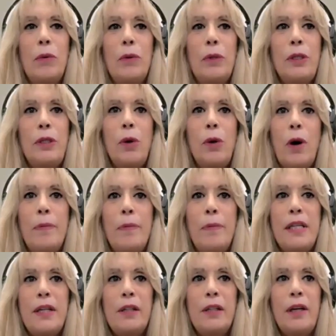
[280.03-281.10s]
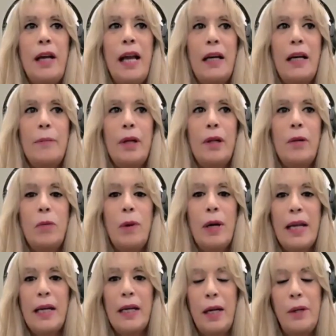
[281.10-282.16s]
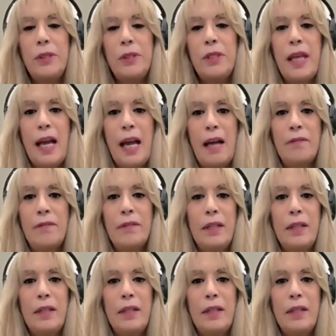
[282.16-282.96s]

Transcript: your particular animal. What kind of coat do they have?